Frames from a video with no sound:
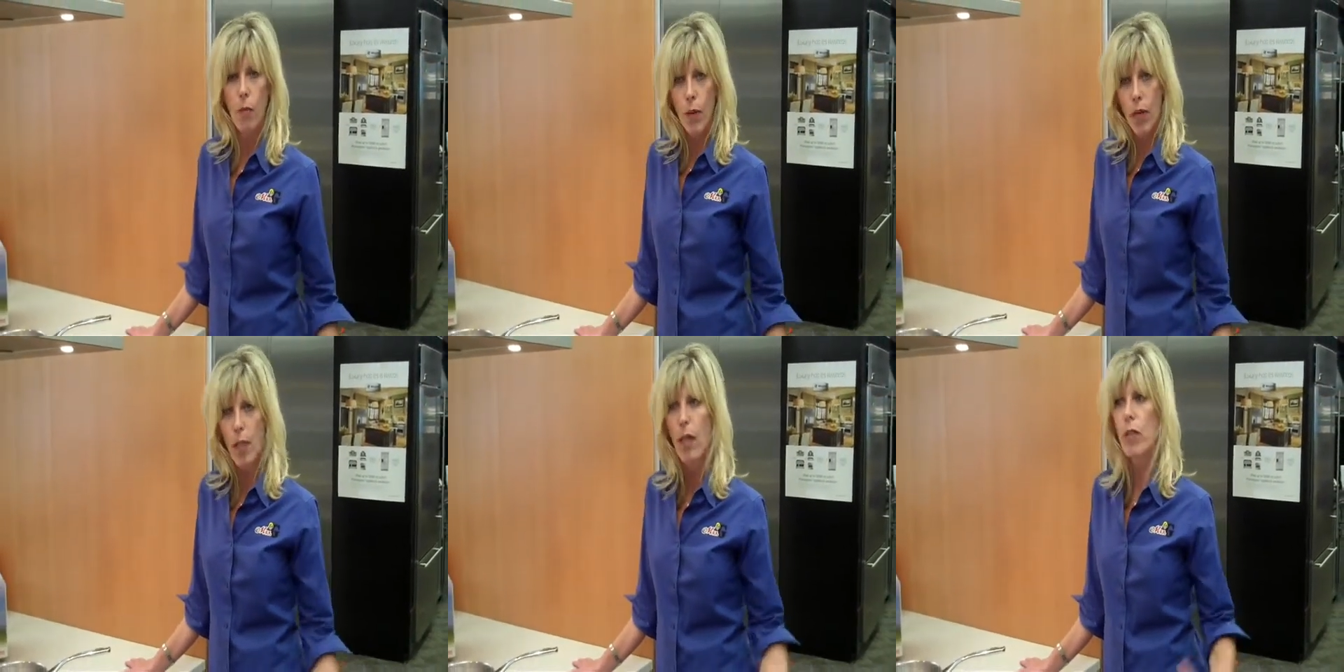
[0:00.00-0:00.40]

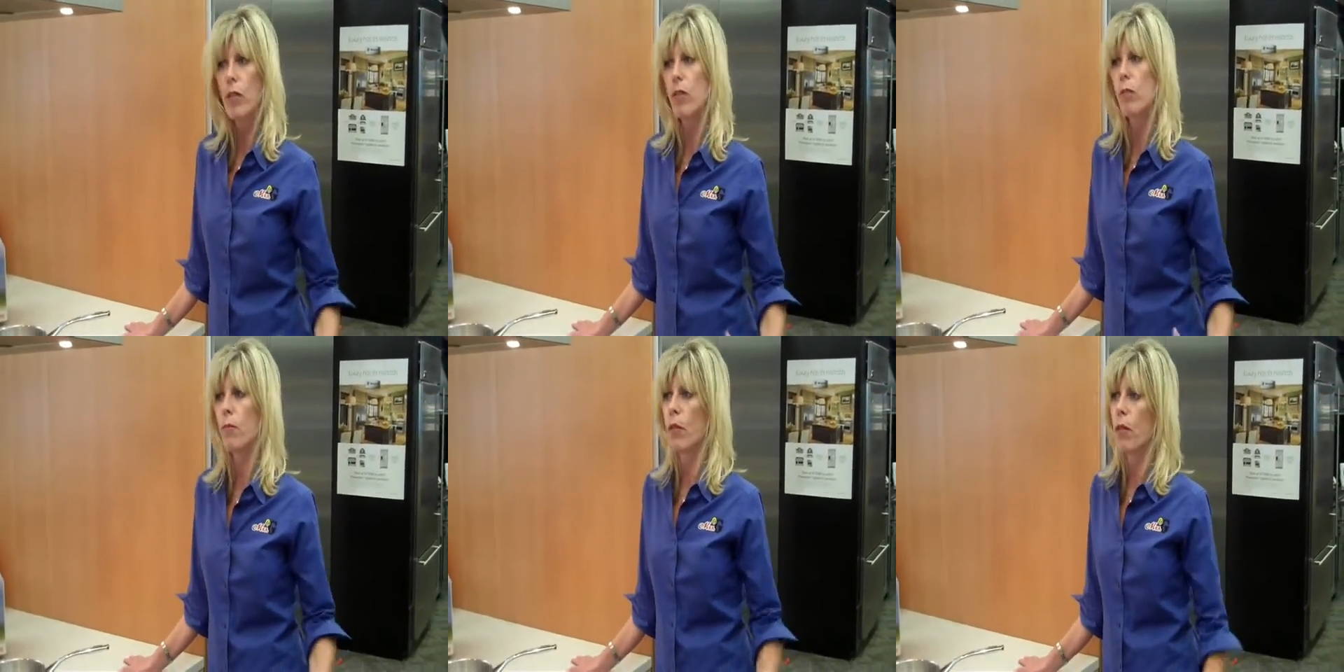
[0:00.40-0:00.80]
when a
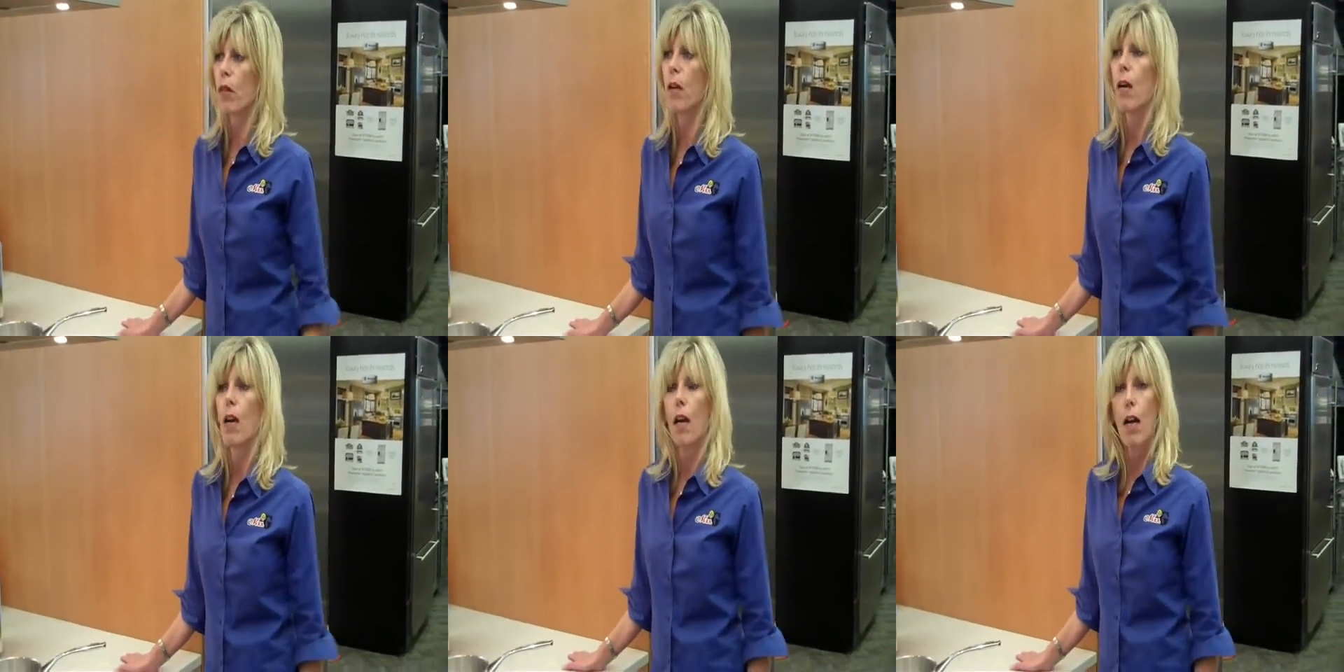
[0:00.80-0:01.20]

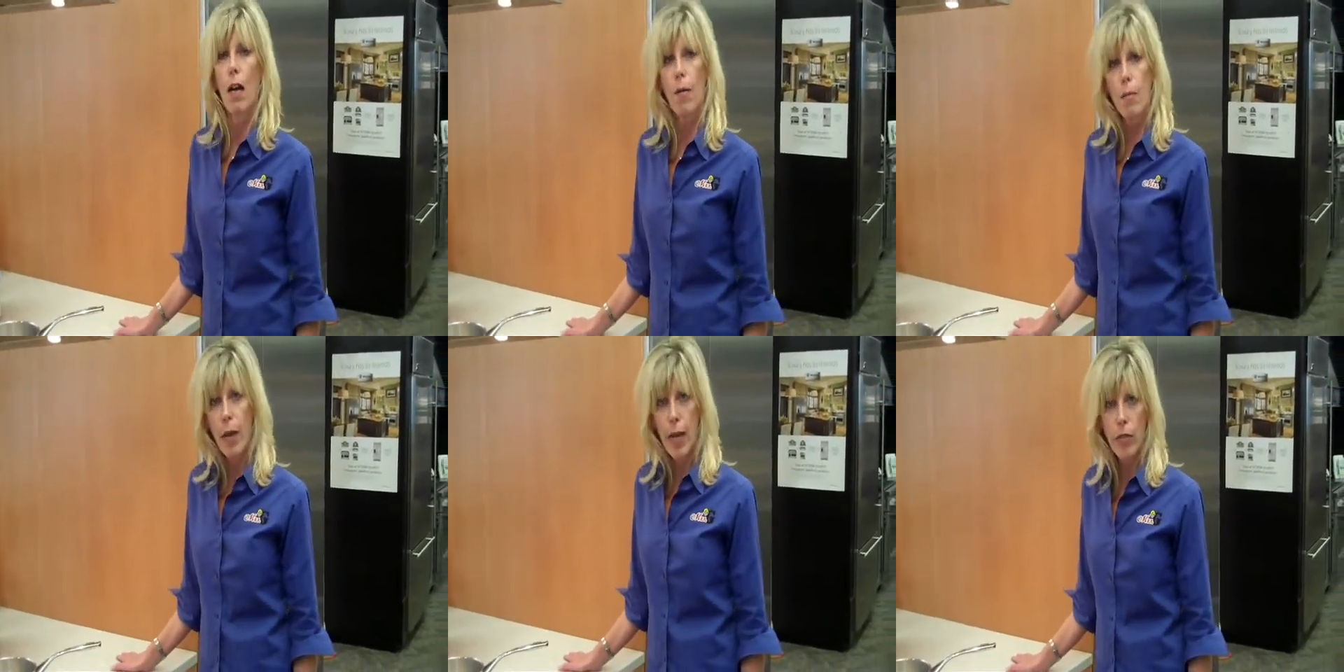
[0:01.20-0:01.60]
customer
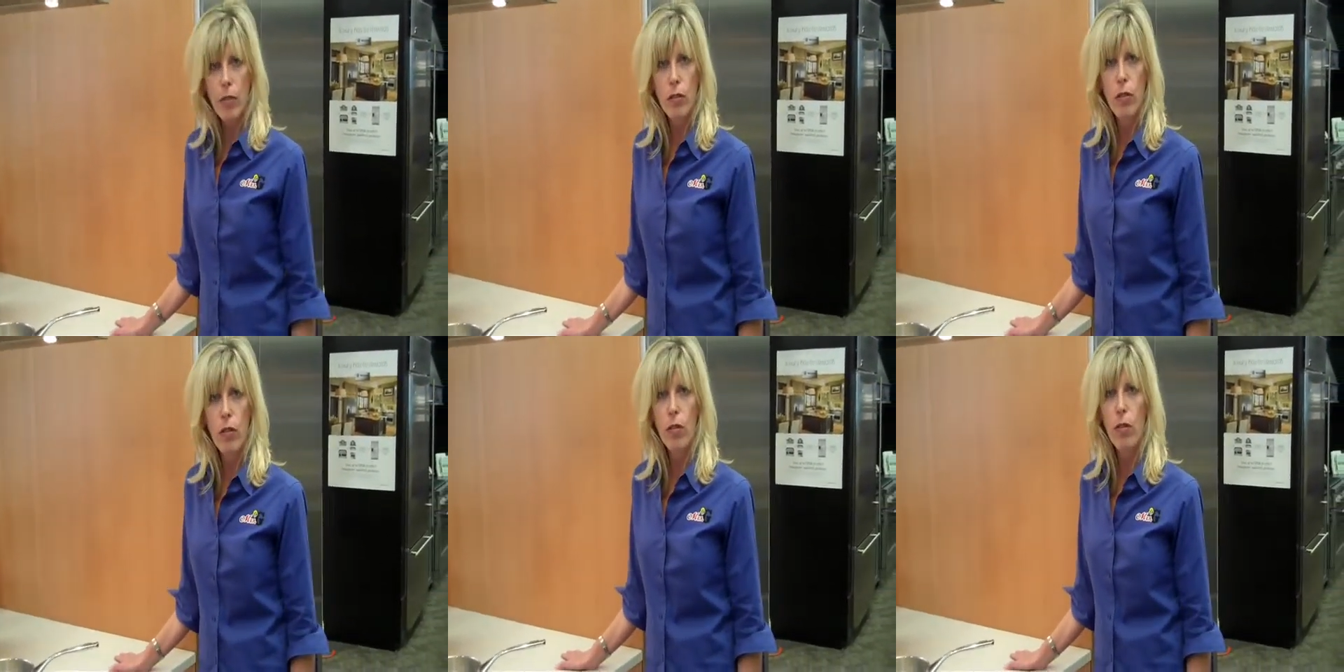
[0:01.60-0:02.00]

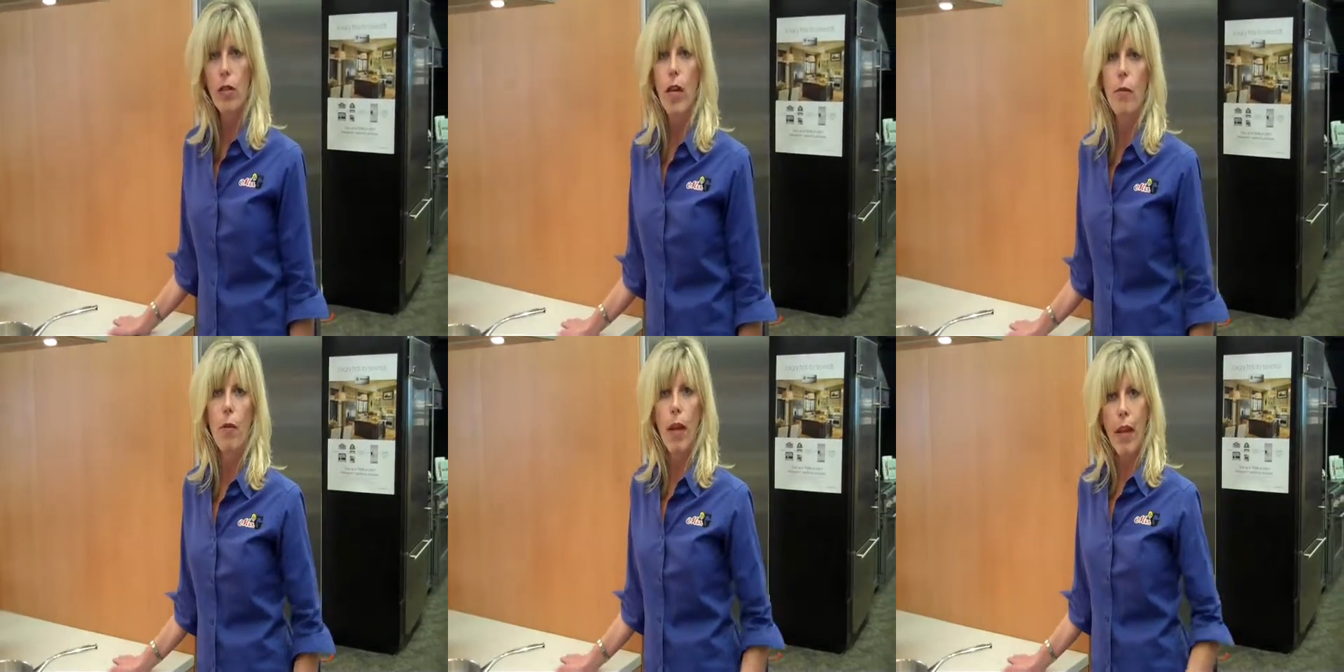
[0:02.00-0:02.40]
buys
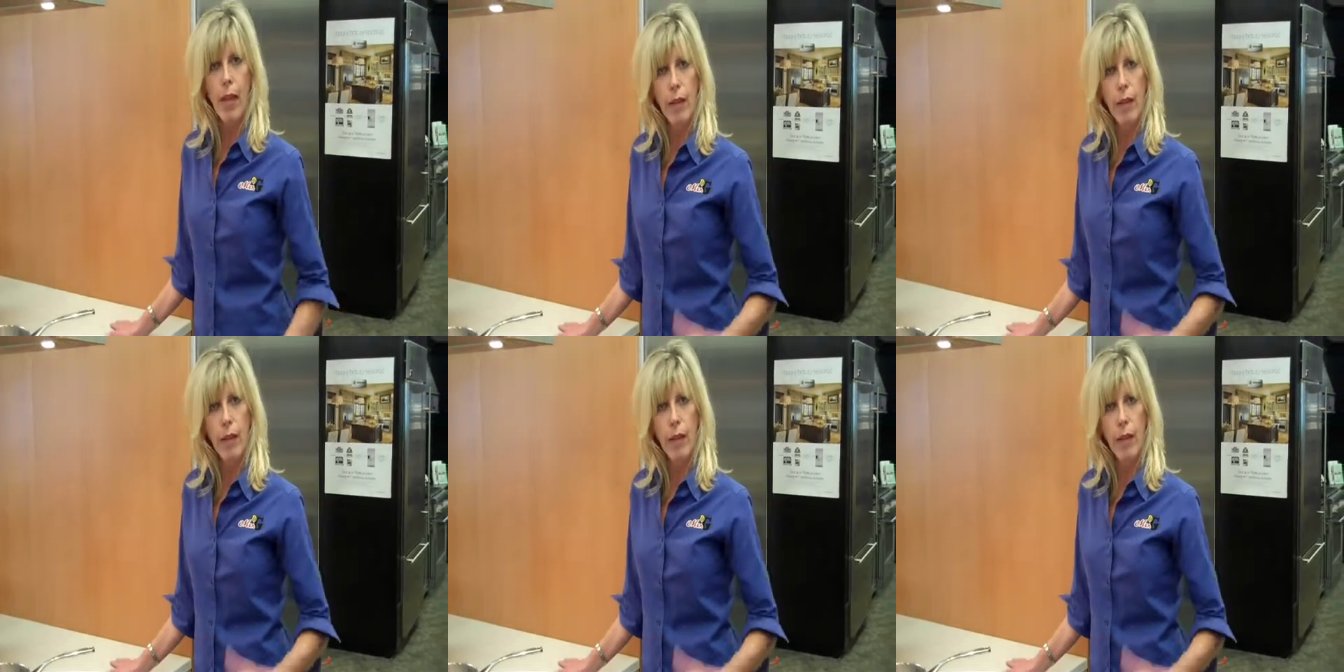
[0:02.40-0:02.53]
local and